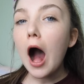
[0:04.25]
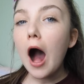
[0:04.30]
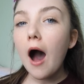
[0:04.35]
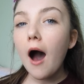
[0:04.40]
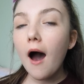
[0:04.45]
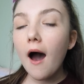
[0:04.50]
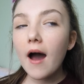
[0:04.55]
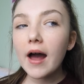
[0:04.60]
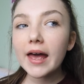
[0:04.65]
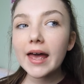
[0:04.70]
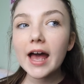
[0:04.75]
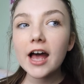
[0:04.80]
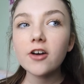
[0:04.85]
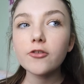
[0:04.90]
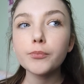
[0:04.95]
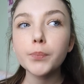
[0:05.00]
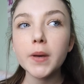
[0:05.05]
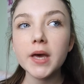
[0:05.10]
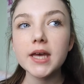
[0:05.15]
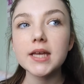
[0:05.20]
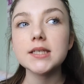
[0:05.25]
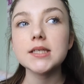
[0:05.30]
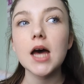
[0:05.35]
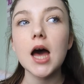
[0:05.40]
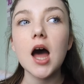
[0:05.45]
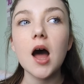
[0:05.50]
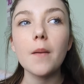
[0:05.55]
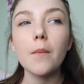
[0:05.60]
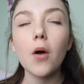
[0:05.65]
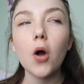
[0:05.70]
I have picked
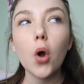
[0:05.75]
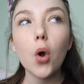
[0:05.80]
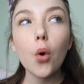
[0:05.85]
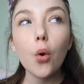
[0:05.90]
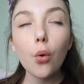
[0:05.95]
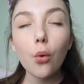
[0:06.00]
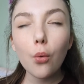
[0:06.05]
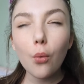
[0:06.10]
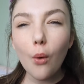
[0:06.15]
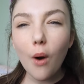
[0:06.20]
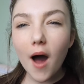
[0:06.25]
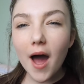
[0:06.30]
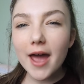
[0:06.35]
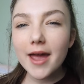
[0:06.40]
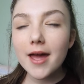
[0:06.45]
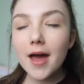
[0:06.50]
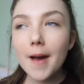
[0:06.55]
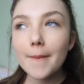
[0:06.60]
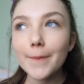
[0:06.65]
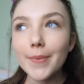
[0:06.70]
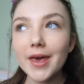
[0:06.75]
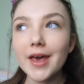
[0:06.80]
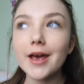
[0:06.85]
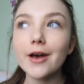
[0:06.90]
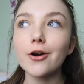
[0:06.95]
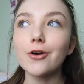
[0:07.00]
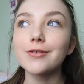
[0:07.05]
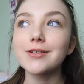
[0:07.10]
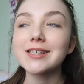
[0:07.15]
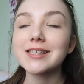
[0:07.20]
up quite a
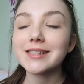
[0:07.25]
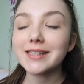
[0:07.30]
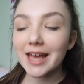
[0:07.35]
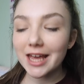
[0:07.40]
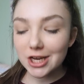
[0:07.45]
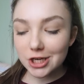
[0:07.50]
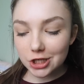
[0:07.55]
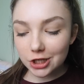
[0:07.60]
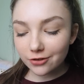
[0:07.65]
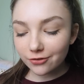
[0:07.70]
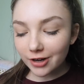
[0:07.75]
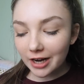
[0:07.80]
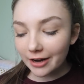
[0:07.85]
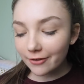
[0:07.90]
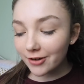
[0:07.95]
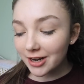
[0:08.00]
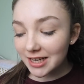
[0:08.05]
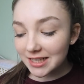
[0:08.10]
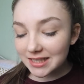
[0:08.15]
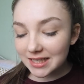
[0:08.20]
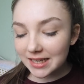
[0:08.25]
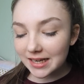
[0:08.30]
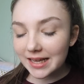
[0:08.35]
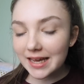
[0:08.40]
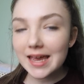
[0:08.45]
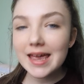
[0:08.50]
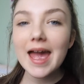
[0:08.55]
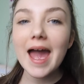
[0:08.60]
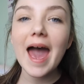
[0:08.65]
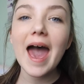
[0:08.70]
bit of stationery
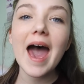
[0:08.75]
recently,